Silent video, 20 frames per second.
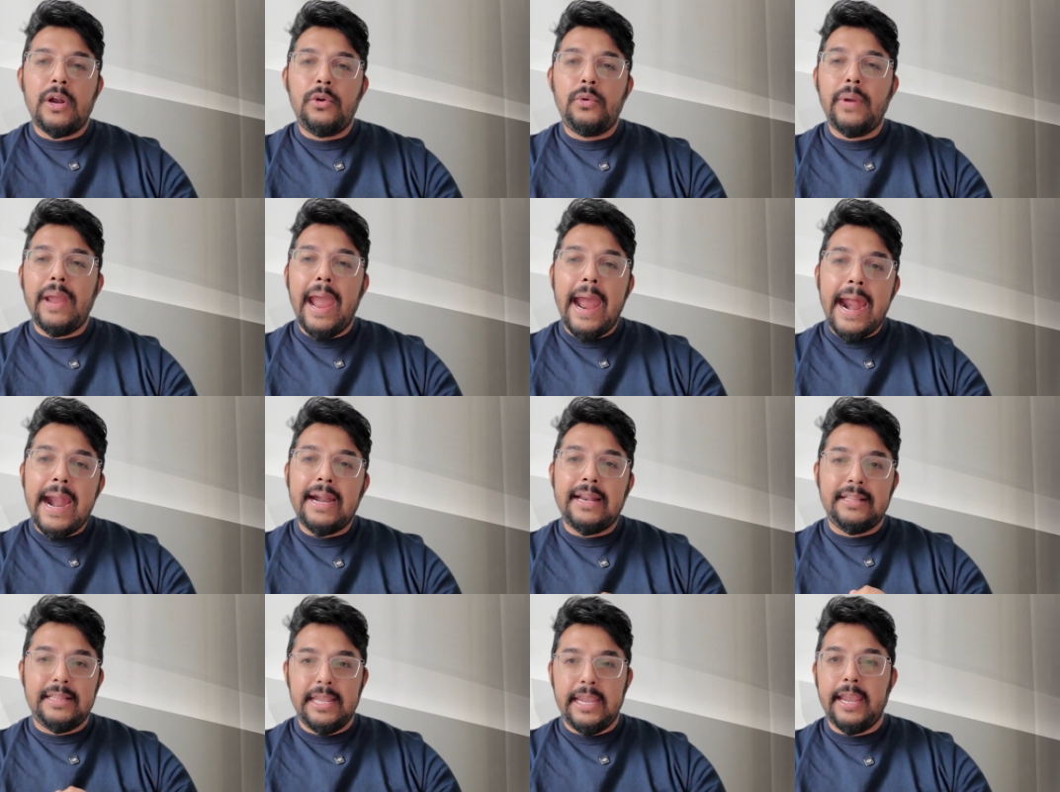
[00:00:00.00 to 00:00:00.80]
want to
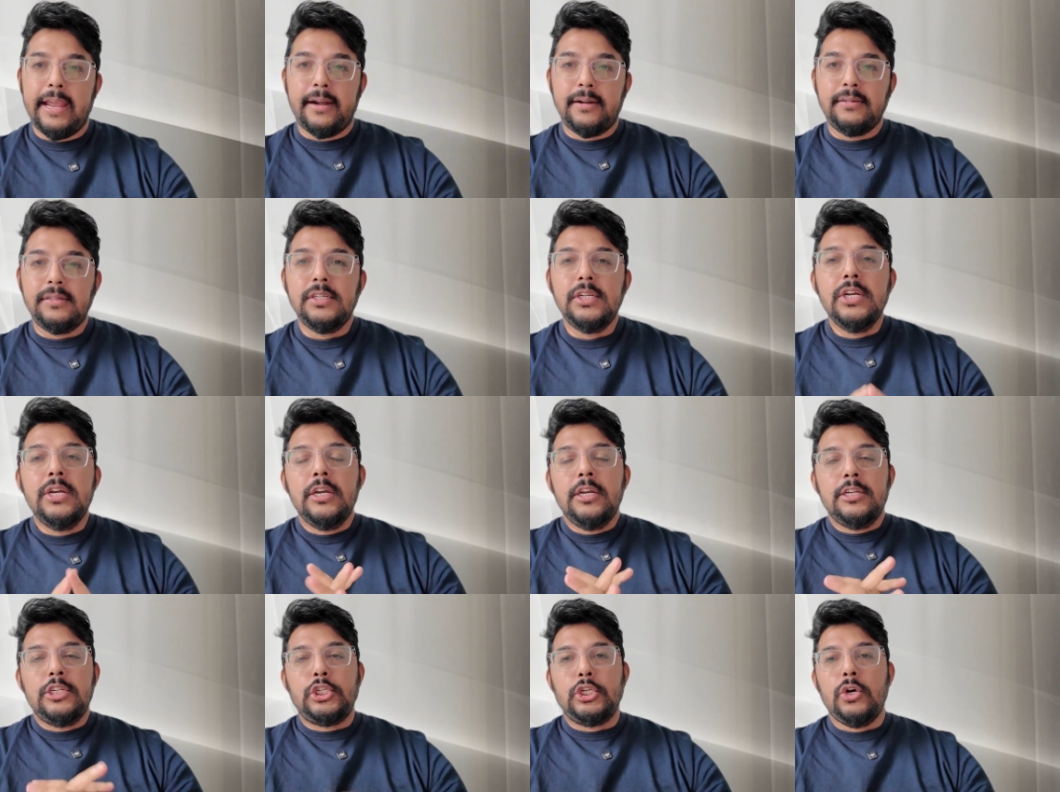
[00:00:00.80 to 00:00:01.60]
add there
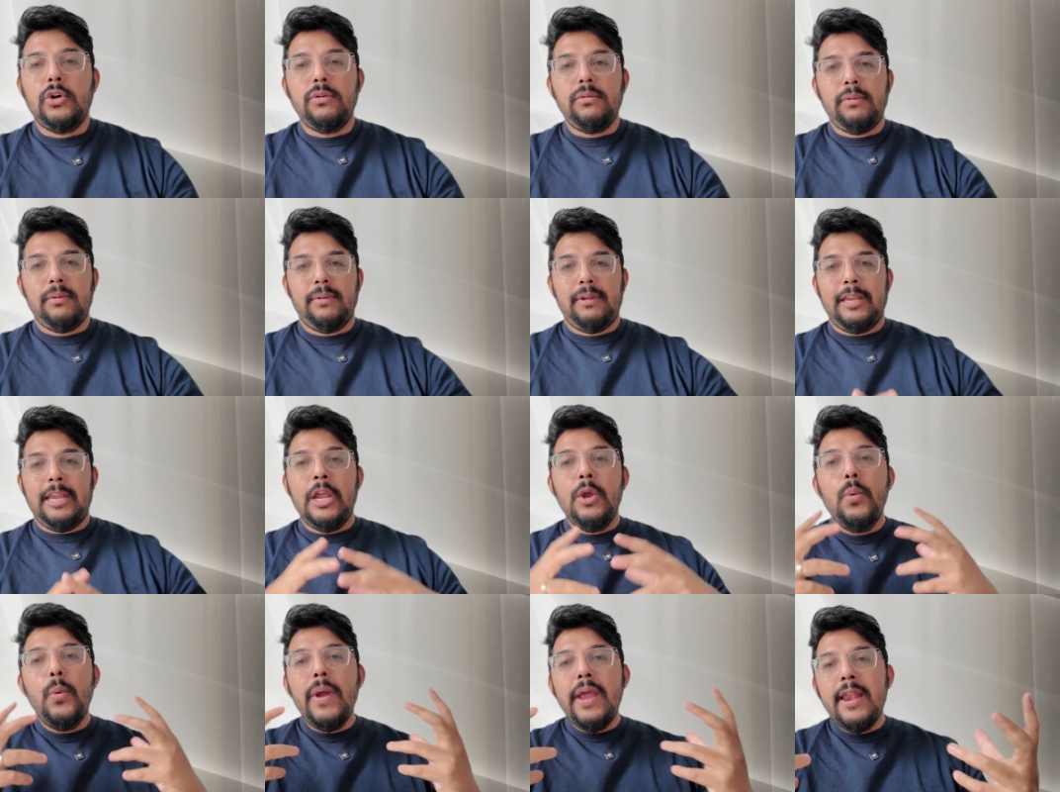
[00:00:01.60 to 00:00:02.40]
so
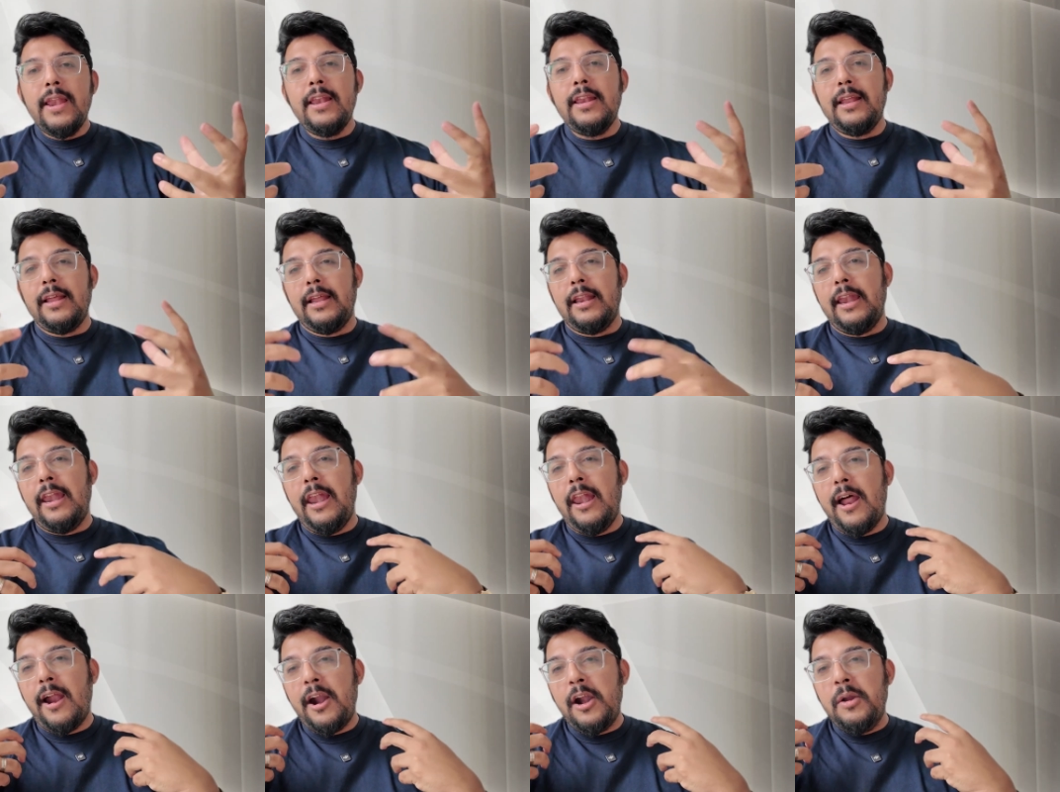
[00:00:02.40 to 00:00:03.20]
you will
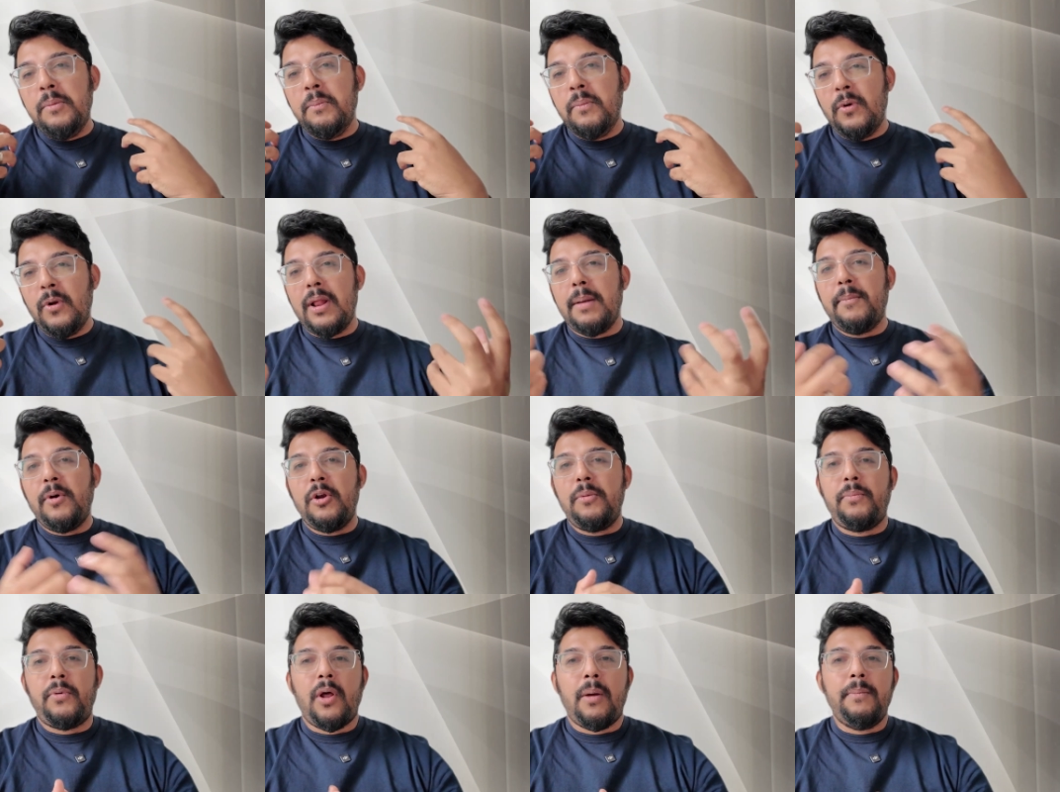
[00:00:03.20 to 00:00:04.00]
learn more
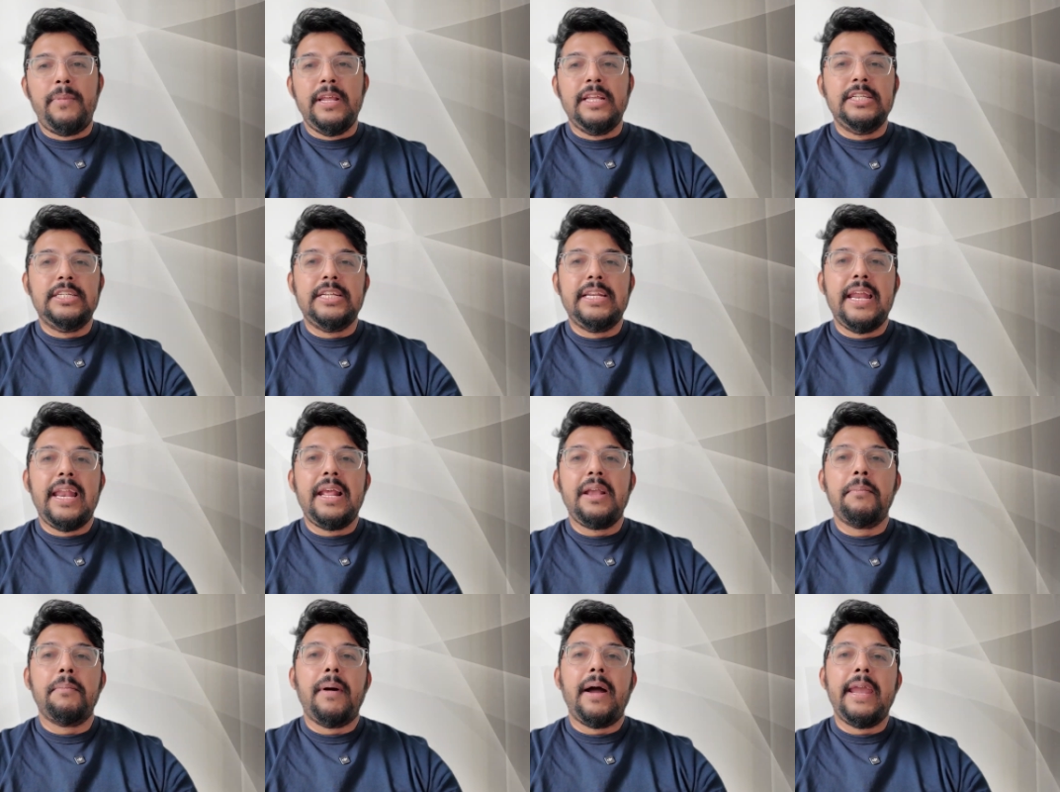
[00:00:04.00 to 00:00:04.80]
about prompt
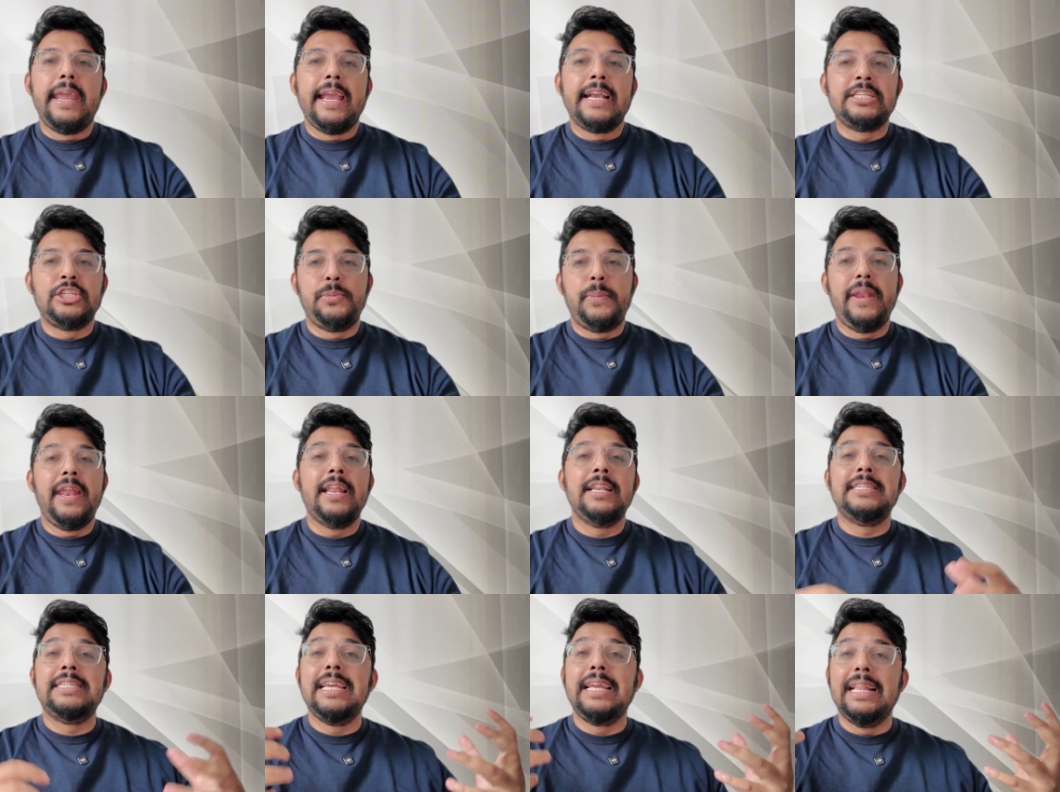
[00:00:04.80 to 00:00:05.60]
engineering by
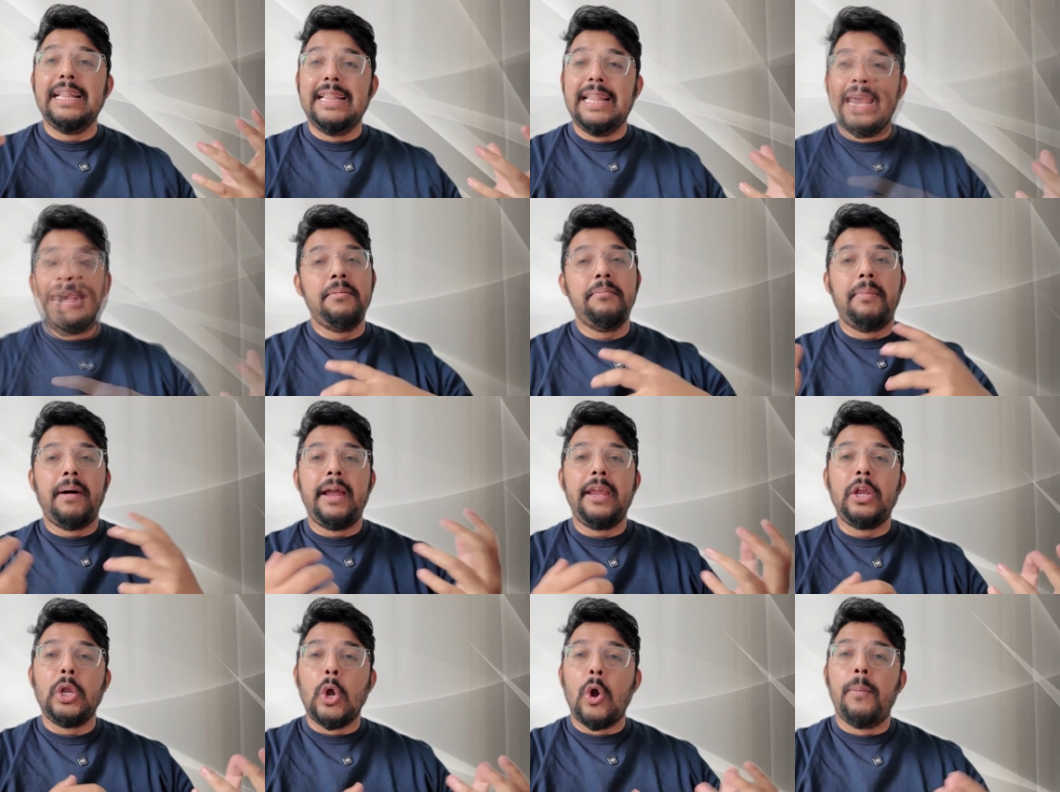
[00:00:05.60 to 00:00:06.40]
experiencing then
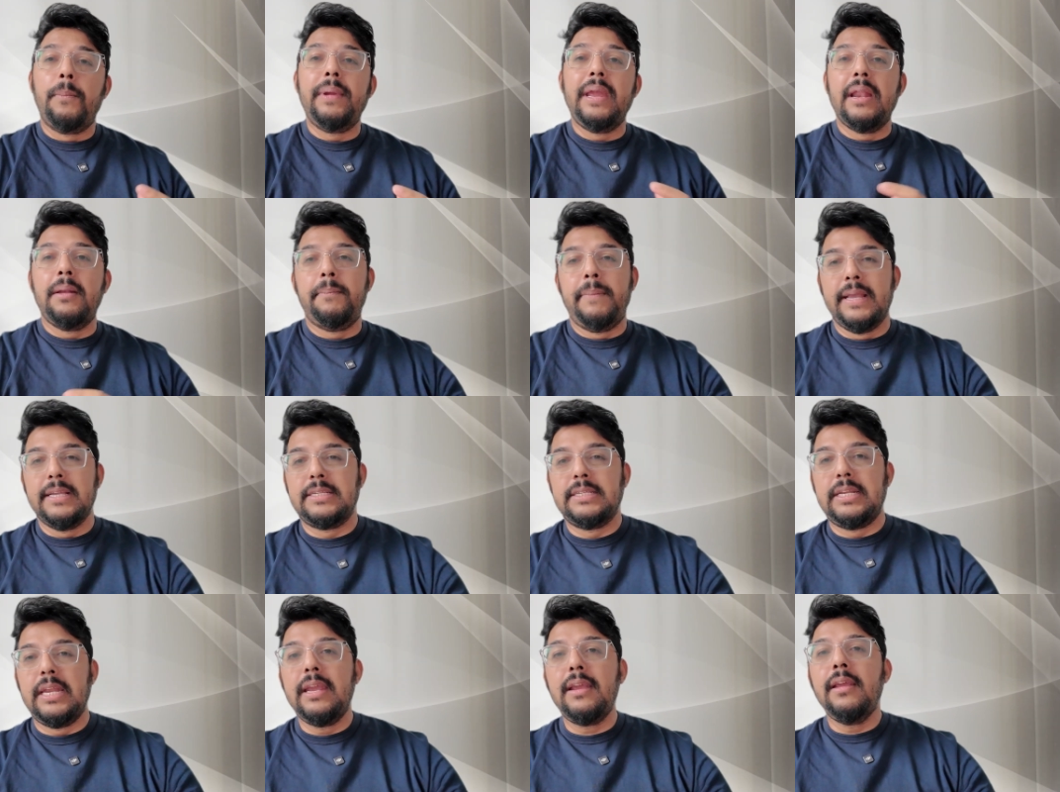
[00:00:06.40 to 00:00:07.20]
by copy and
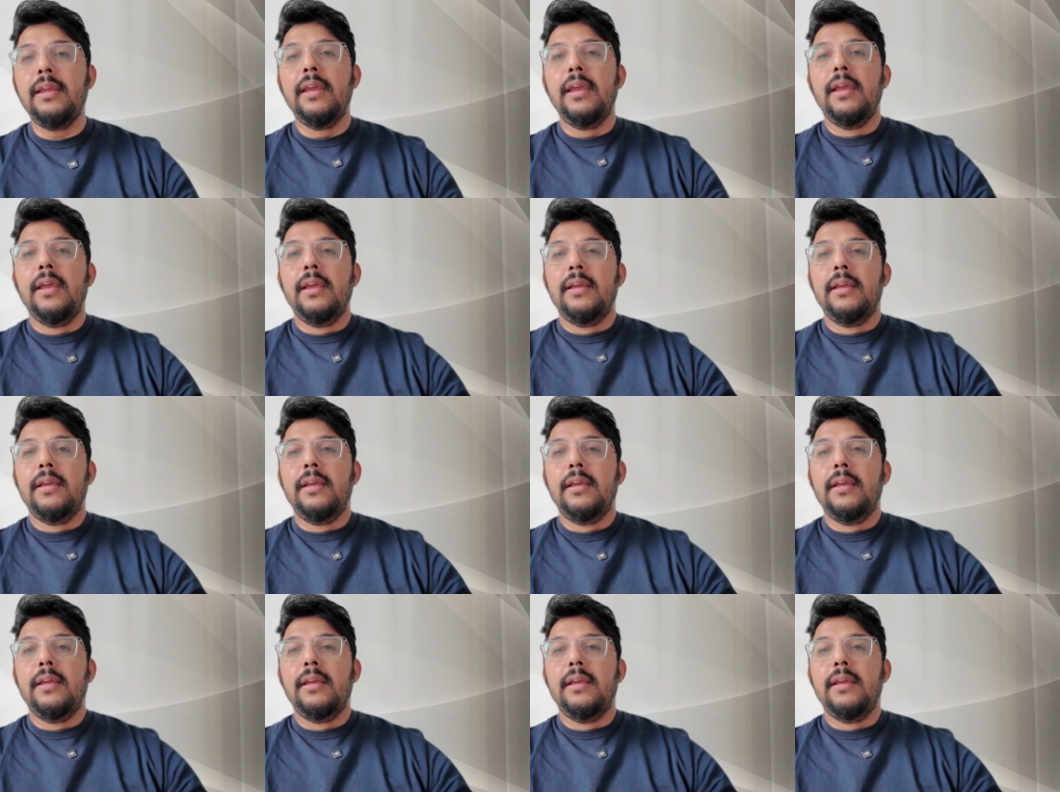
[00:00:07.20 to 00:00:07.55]
pasting.